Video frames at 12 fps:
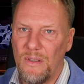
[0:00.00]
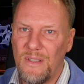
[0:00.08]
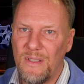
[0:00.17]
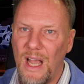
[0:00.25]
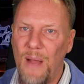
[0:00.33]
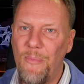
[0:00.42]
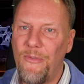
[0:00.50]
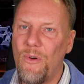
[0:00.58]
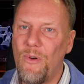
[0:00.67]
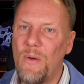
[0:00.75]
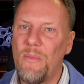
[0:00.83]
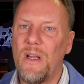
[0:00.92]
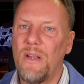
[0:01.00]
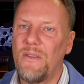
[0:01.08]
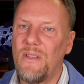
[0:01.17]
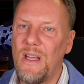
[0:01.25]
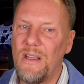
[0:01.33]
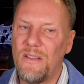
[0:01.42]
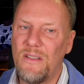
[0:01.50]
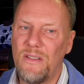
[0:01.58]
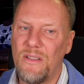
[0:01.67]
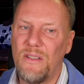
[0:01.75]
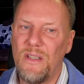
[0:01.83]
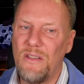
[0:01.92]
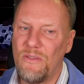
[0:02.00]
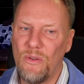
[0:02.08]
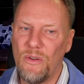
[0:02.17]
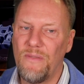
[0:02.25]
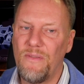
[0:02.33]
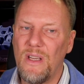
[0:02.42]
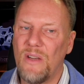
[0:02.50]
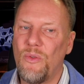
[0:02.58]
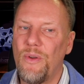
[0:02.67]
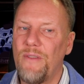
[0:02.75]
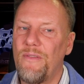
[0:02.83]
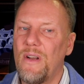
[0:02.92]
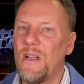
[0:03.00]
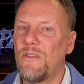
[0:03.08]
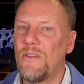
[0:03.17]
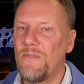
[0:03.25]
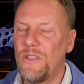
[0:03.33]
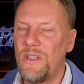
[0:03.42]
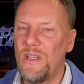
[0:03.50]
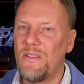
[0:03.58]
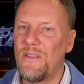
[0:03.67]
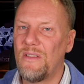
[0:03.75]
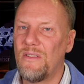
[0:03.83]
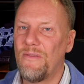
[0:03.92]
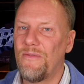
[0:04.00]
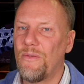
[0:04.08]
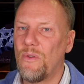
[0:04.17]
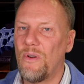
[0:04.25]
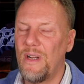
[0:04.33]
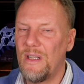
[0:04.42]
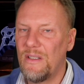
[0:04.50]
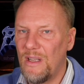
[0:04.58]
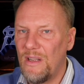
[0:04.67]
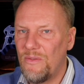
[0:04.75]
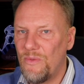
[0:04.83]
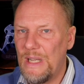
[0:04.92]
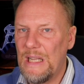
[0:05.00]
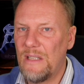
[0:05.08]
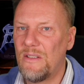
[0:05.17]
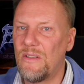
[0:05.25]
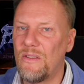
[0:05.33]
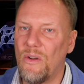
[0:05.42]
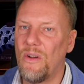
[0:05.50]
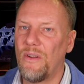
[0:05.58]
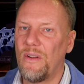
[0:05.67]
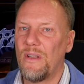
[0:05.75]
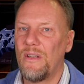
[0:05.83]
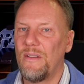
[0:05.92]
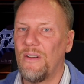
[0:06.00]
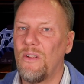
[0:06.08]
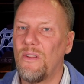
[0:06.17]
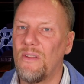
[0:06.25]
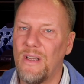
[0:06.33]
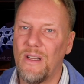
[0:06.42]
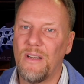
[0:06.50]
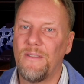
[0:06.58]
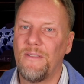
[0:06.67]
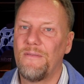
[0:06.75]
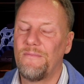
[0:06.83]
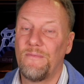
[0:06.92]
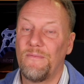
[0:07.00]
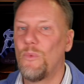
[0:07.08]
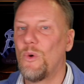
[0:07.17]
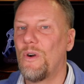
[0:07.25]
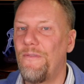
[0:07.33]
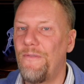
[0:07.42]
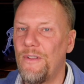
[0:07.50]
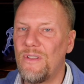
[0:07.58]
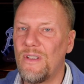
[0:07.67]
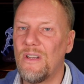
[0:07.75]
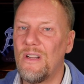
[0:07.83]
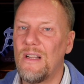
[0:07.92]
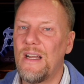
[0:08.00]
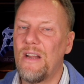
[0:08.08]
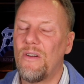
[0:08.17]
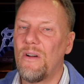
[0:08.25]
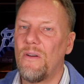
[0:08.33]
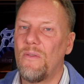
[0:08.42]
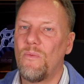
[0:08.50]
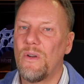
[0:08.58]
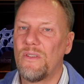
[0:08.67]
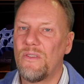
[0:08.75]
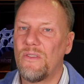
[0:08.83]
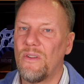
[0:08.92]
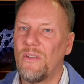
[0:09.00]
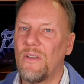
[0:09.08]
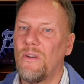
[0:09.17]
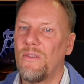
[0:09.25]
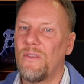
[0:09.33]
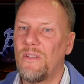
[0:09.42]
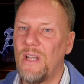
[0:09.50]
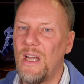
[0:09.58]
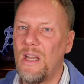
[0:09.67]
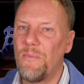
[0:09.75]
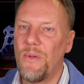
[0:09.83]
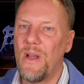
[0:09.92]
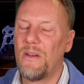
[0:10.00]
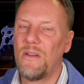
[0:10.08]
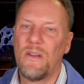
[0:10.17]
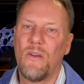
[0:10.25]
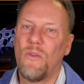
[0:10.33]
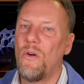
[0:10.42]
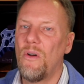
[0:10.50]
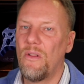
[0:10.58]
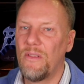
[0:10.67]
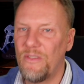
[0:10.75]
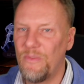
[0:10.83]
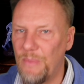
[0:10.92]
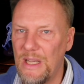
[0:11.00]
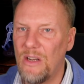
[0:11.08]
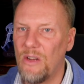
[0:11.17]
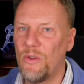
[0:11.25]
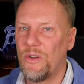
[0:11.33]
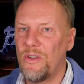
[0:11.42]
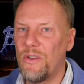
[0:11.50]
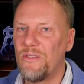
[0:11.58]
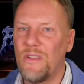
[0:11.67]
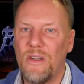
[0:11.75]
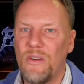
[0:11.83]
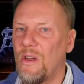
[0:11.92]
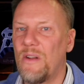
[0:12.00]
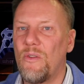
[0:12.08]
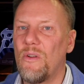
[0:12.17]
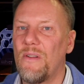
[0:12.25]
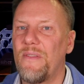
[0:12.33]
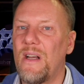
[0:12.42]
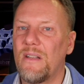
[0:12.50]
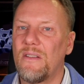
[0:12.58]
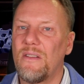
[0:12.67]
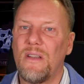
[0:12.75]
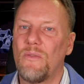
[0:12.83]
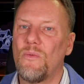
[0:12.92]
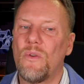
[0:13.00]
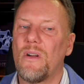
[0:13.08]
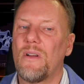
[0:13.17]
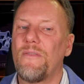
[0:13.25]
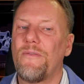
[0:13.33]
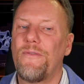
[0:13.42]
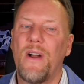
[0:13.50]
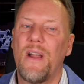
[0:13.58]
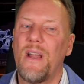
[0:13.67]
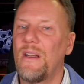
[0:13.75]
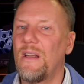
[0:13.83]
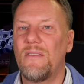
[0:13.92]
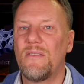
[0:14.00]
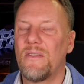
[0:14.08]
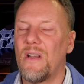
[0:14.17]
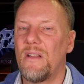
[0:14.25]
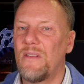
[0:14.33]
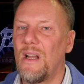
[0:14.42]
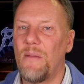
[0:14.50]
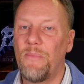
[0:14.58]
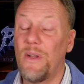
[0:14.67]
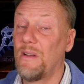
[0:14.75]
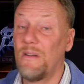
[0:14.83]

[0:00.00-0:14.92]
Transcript: Tap format is sort of the equivalent of a G64. It reads on the more physical layer of what's on the tape, and all the speed loaders and all of that can work fine inside tap.